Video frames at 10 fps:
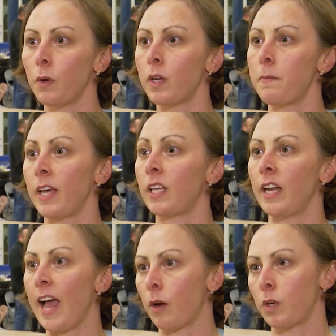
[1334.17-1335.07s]
want to make it
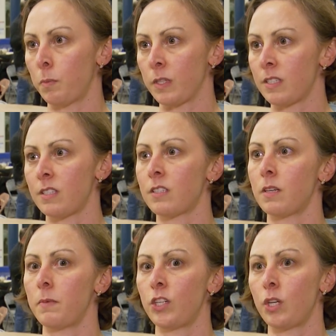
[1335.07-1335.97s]
an equitable
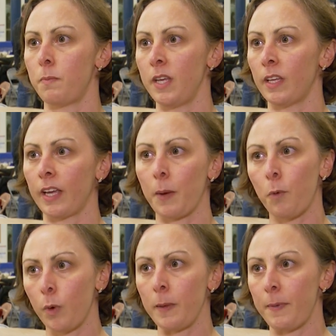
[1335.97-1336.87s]
system. It should be like a
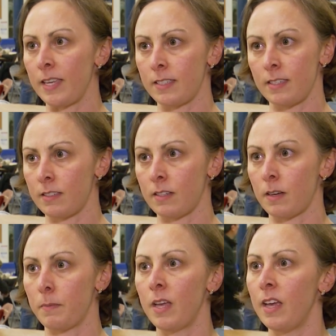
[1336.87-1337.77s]
point-based
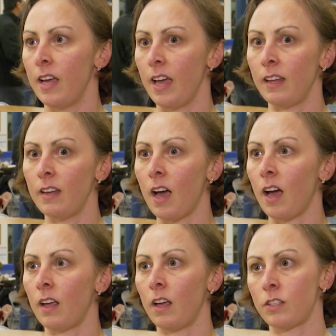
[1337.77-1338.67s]
system and
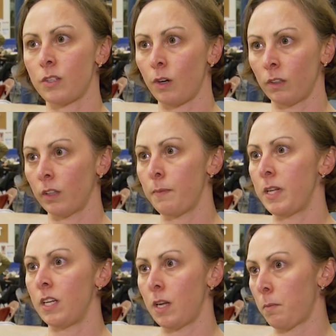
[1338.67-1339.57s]
not a certain
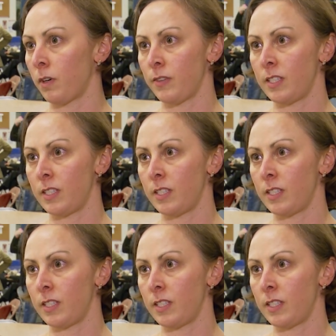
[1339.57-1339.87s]
limited number of